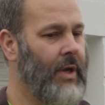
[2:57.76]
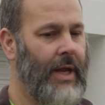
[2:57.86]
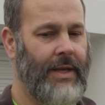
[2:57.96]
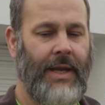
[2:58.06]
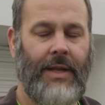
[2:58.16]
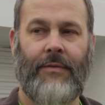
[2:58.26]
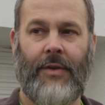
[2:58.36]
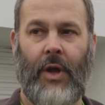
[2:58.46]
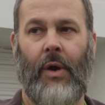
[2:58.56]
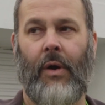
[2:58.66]
At the end of
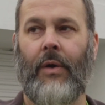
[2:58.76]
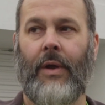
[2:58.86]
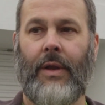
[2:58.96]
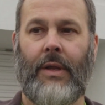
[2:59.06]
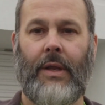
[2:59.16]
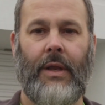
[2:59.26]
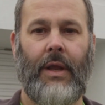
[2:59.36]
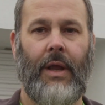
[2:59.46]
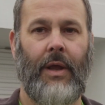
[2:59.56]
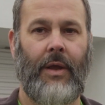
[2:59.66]
it all,
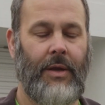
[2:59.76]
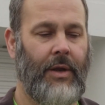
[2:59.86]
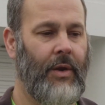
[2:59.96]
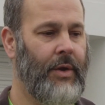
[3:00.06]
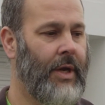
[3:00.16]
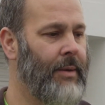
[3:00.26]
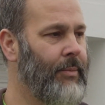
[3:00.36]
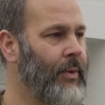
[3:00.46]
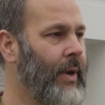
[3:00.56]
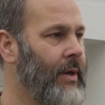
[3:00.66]
you know, you
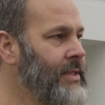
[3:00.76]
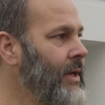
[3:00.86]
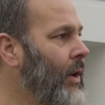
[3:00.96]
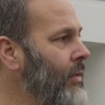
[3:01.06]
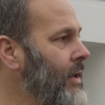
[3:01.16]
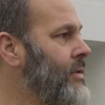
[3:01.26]
come through here, you see all the